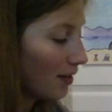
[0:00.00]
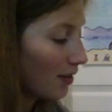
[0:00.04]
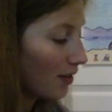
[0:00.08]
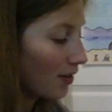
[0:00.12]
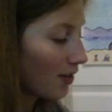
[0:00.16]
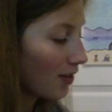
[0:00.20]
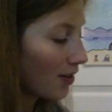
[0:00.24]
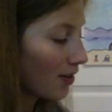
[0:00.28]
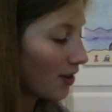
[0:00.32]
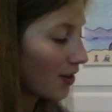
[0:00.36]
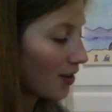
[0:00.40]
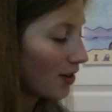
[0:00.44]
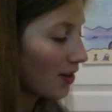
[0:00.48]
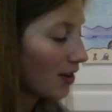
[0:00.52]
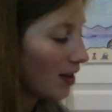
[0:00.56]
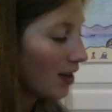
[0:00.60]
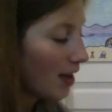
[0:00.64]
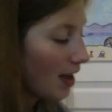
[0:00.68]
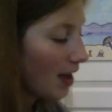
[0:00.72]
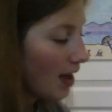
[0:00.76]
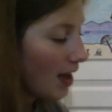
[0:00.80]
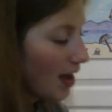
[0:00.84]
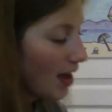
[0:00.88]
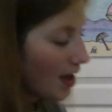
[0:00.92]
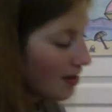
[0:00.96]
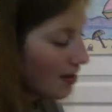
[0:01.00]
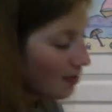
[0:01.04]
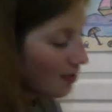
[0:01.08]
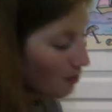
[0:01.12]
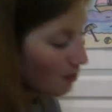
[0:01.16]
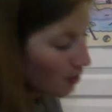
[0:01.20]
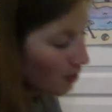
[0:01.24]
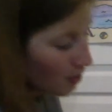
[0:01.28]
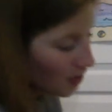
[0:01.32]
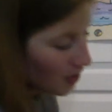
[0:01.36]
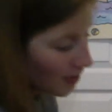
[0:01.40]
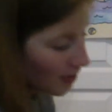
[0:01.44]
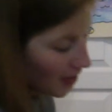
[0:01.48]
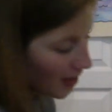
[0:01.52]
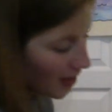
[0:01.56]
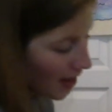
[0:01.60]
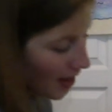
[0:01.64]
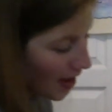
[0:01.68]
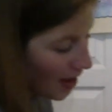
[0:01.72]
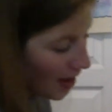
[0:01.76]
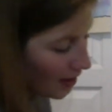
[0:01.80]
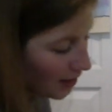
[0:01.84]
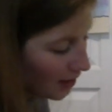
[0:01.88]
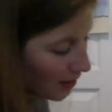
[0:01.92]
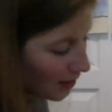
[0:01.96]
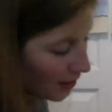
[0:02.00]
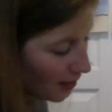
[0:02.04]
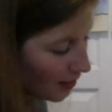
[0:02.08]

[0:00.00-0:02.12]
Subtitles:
Okay. And then we're just going to add